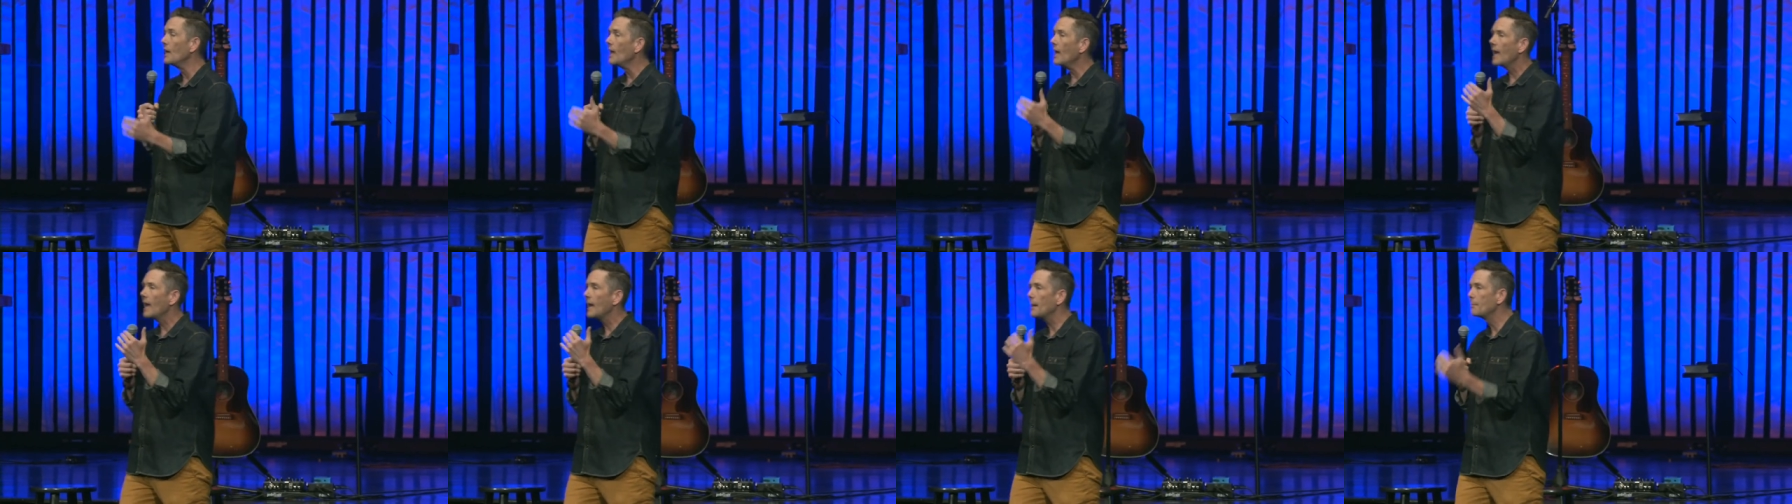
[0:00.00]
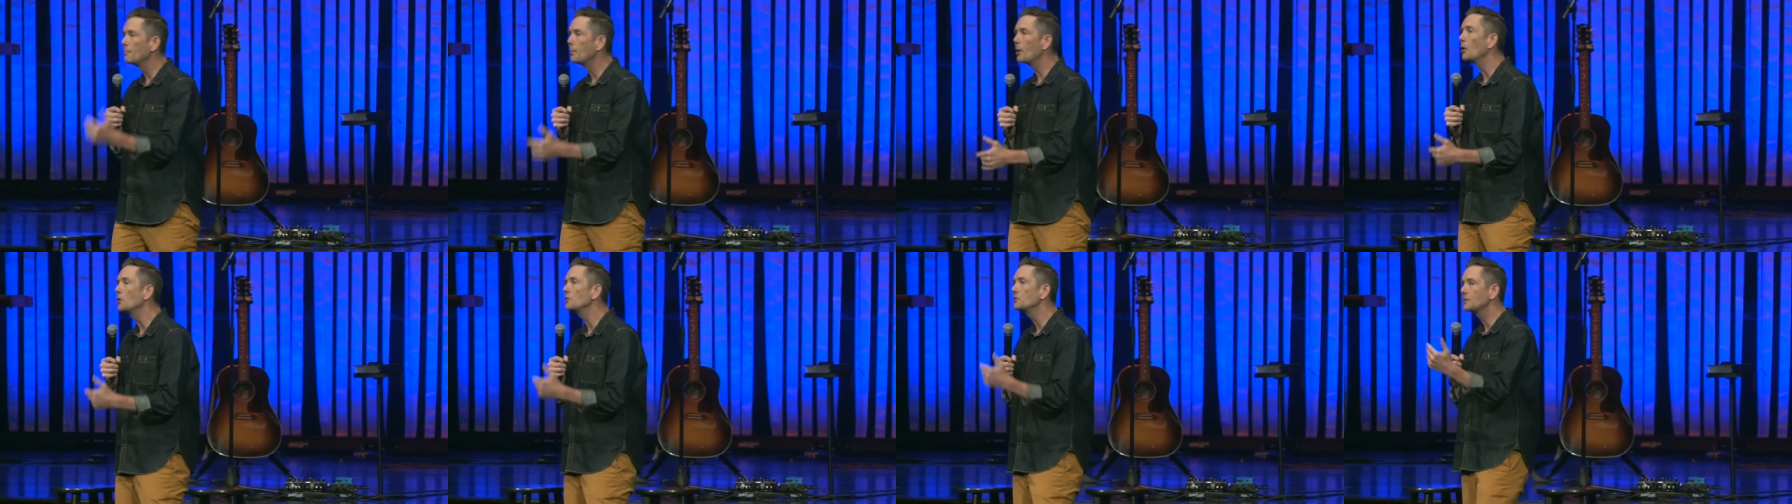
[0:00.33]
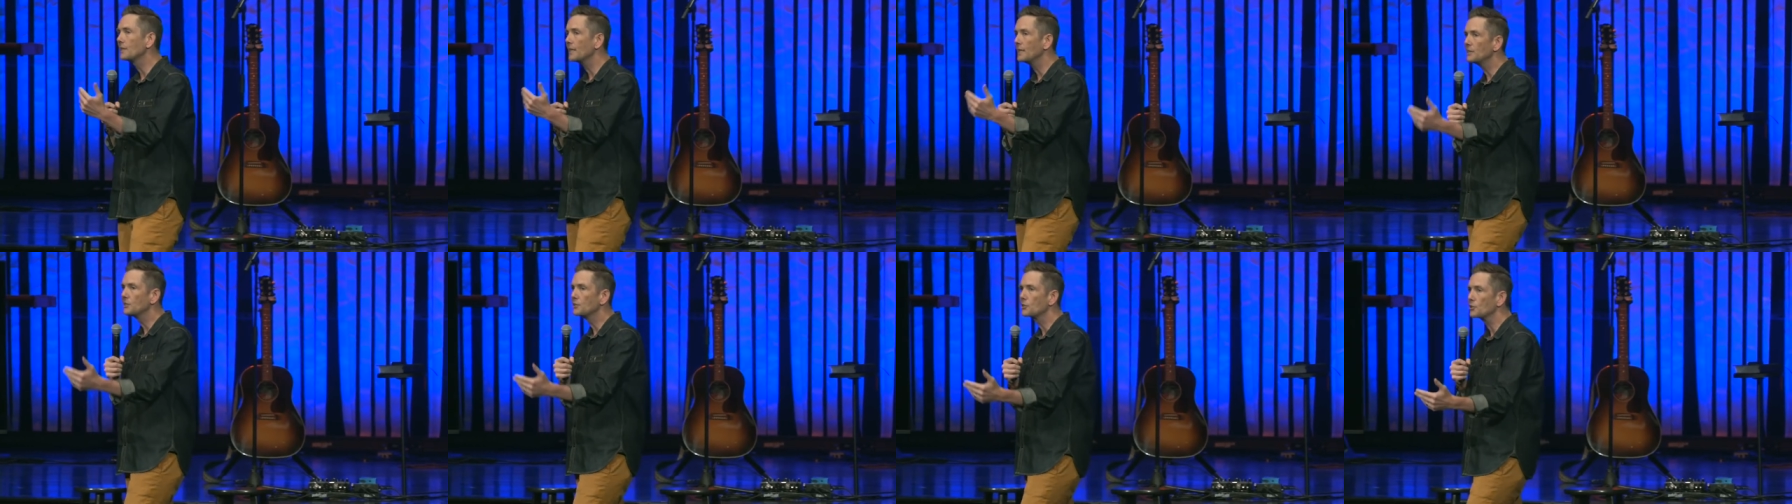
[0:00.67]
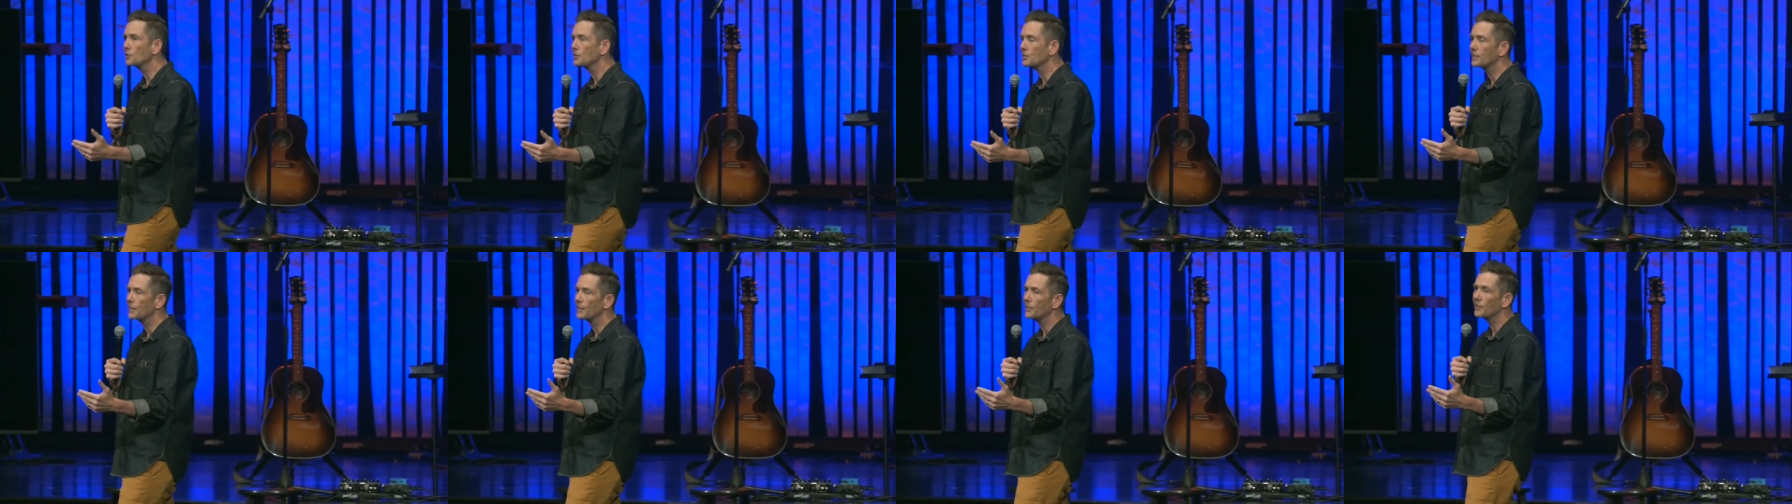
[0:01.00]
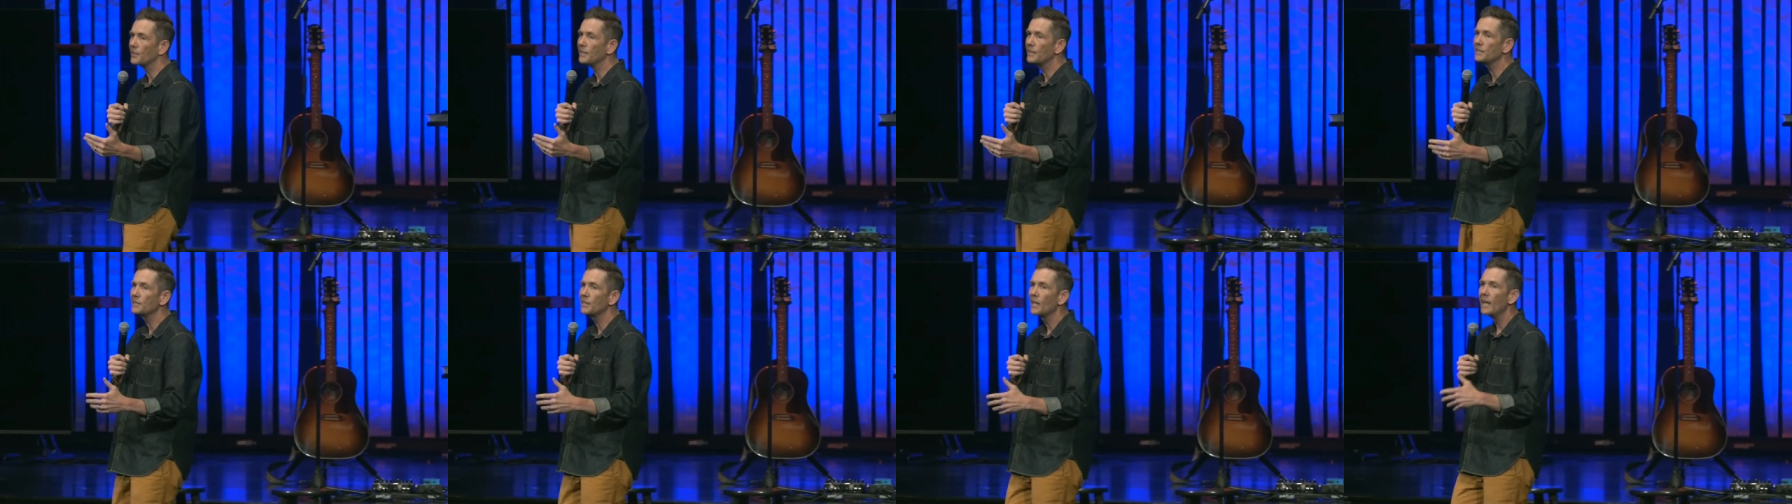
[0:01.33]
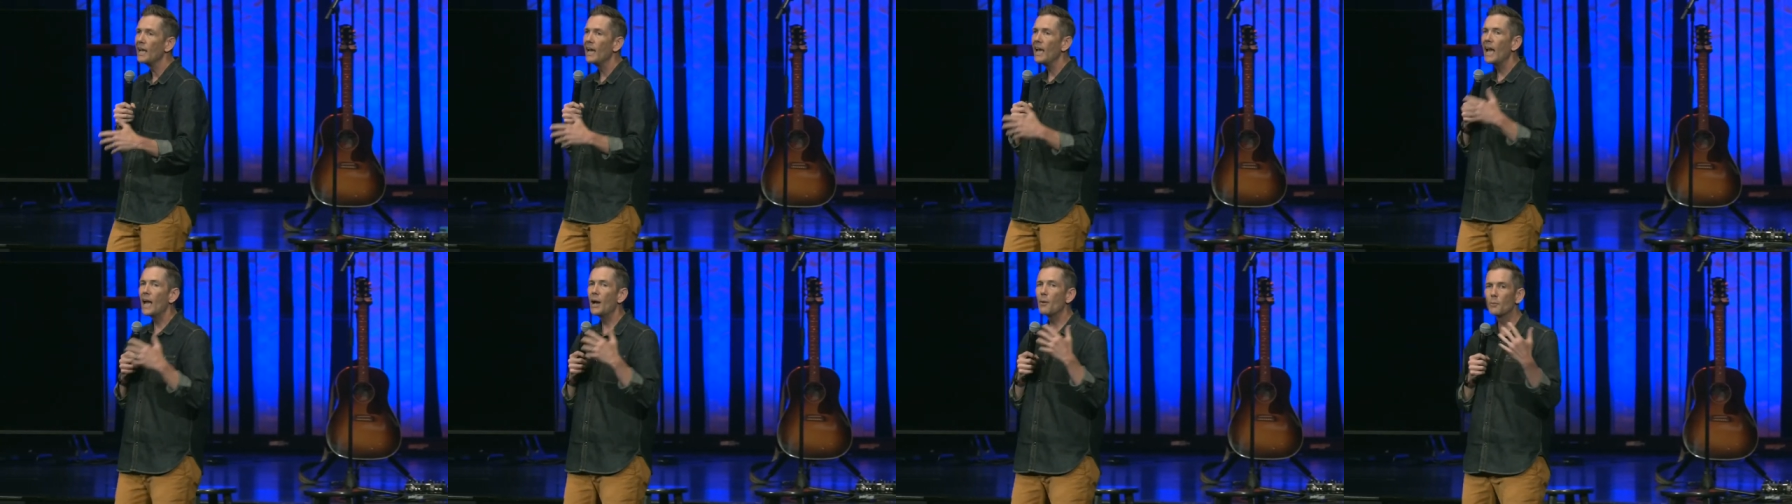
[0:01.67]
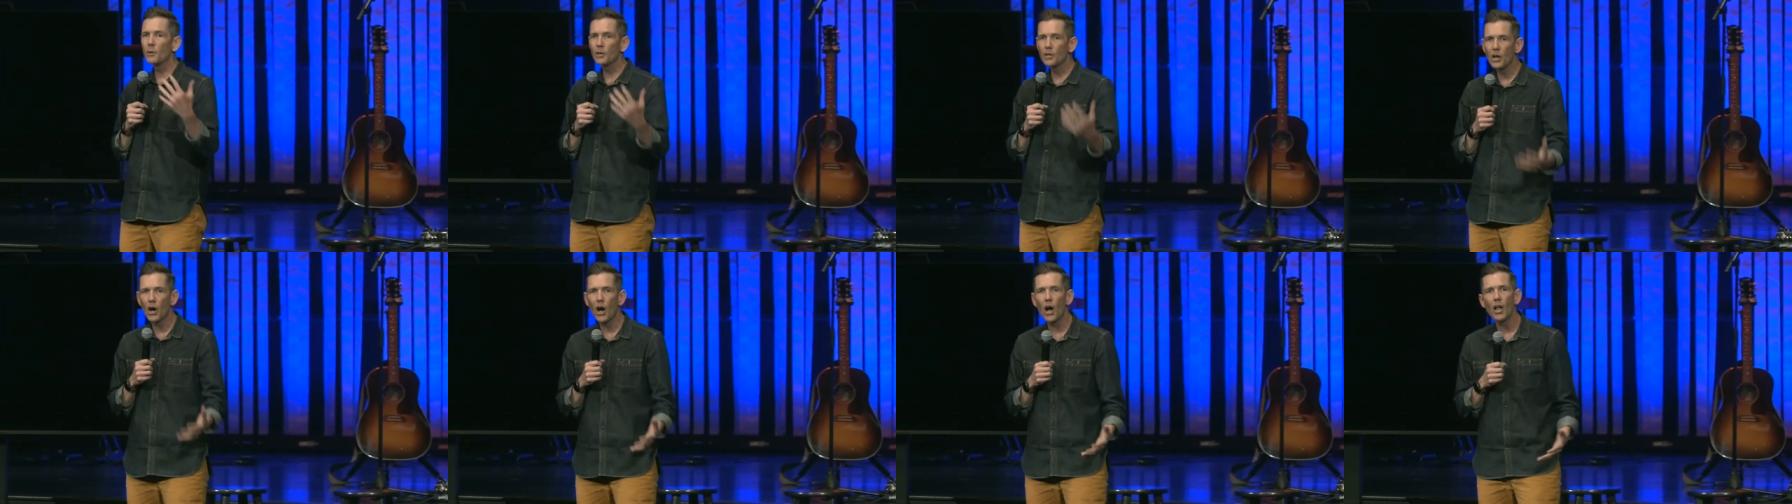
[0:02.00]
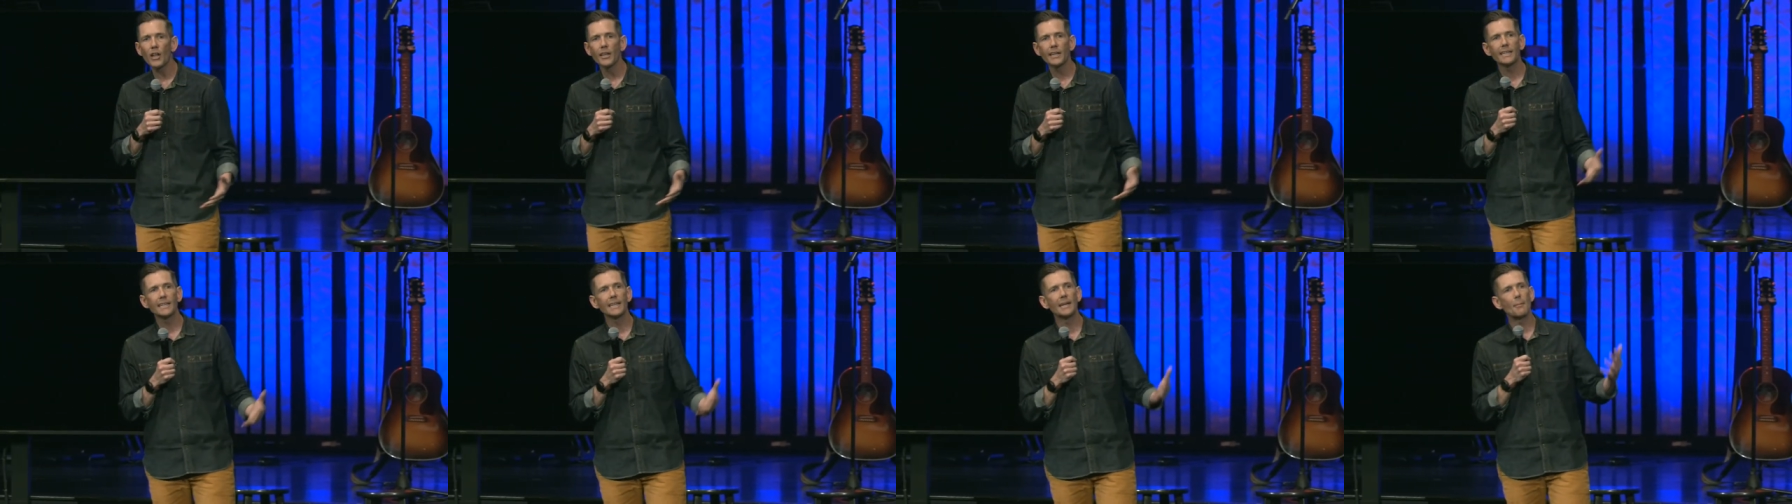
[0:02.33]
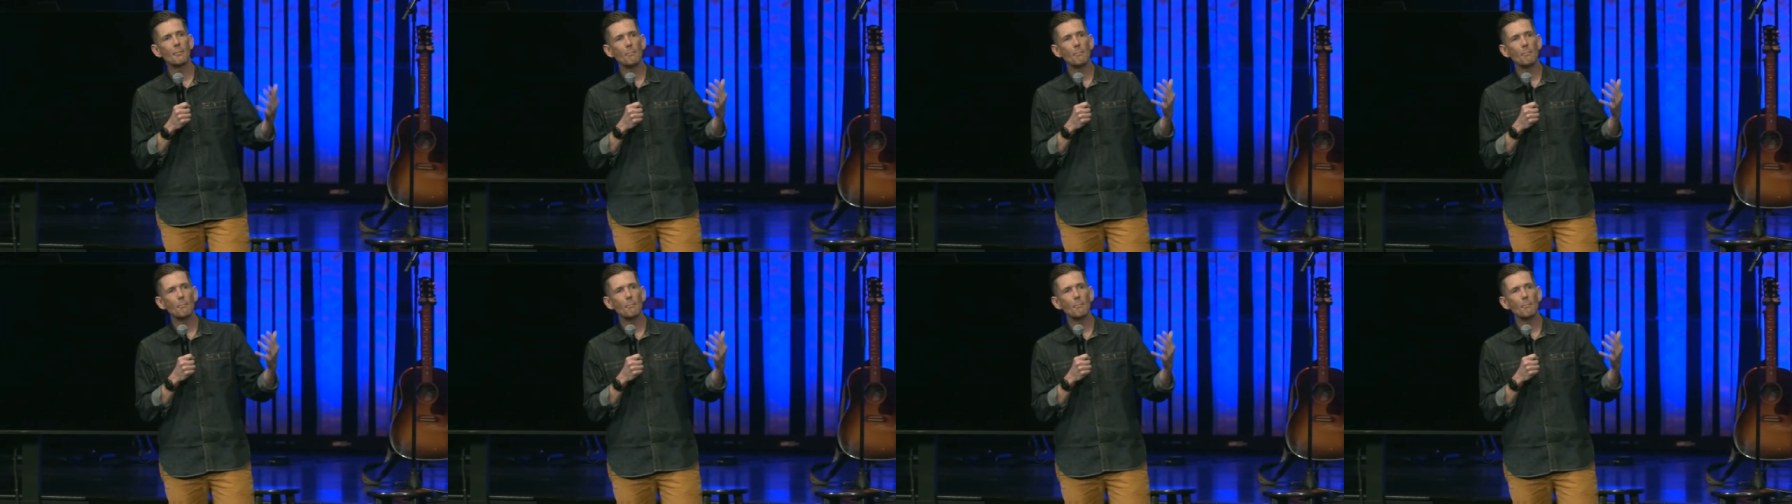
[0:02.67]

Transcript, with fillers: a post Easter series, and we're calling it